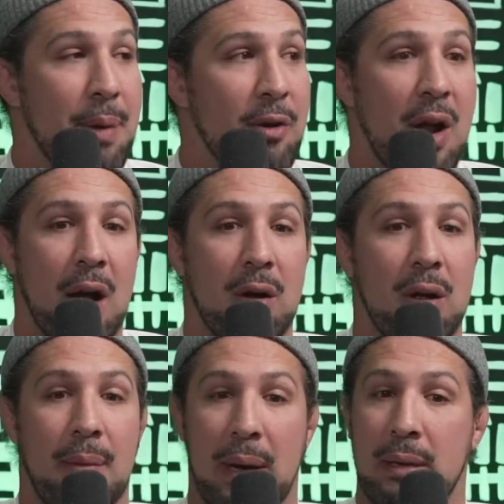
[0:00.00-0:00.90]
Bare
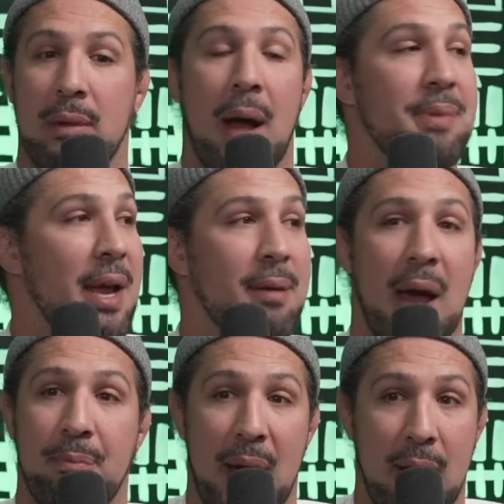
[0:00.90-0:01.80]
knuckle, I'm like, I'm taking
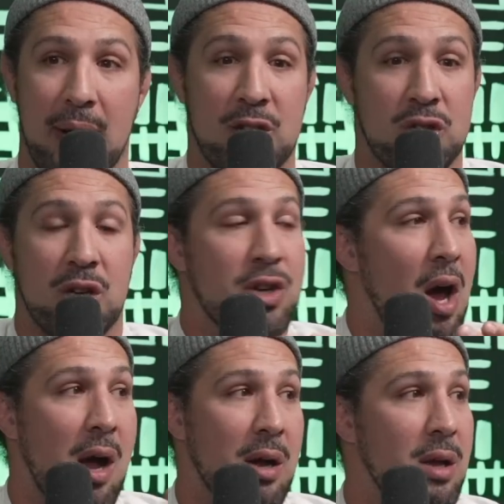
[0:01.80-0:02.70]
Mike Perry. He's just a
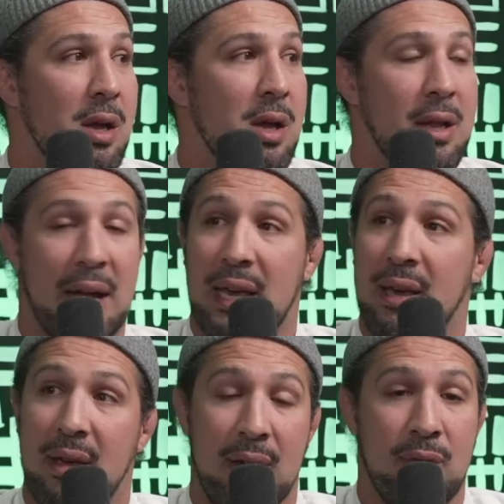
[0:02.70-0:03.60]
dog. Like
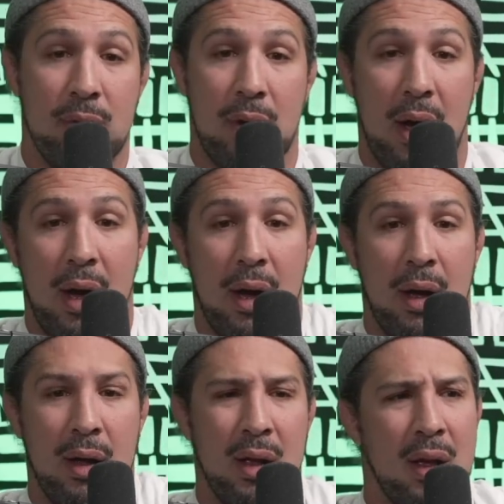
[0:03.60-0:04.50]
he, even
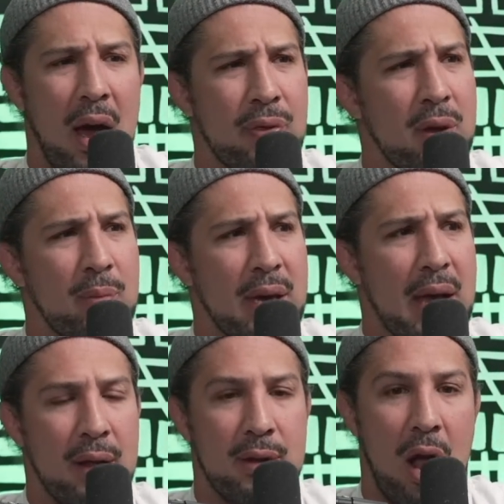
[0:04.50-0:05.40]
uh, I don't think me and
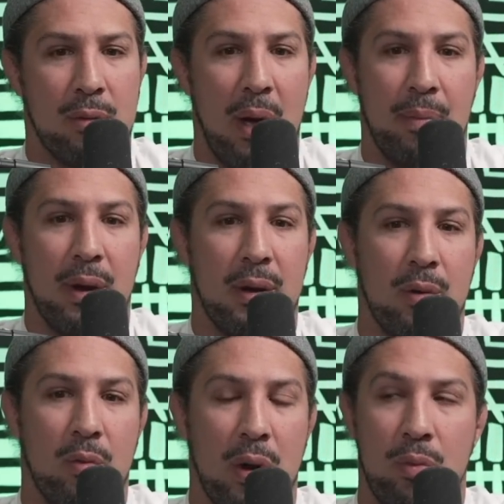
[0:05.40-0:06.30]
Callen talked about it,
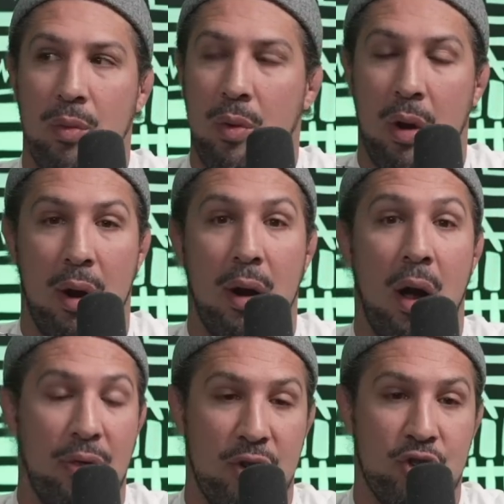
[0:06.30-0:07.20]
when uh,
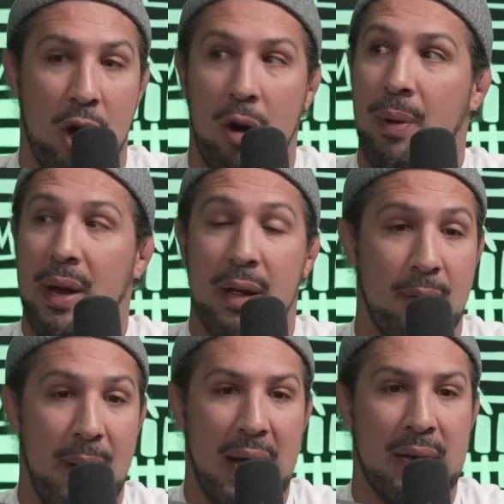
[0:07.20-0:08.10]
on the show, but in
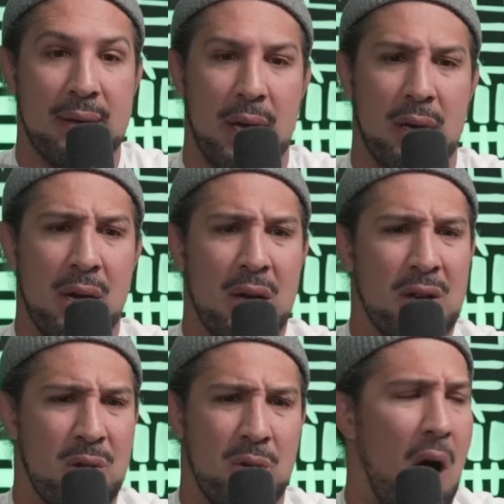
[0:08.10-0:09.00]
the back he's like,
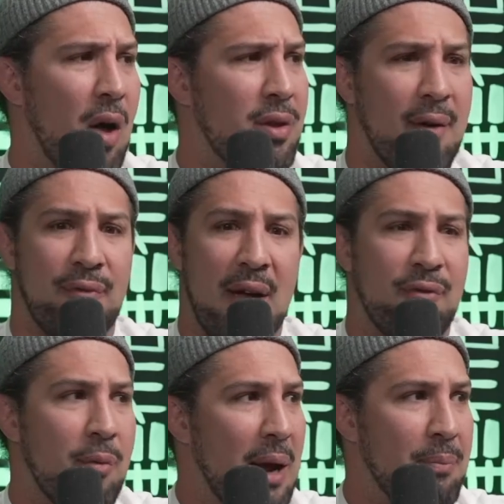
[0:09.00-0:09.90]
"Dude, tough fight
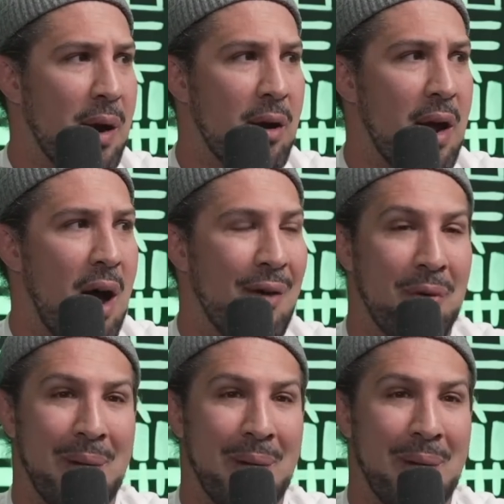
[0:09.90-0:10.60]
for Mike Perry. Awful."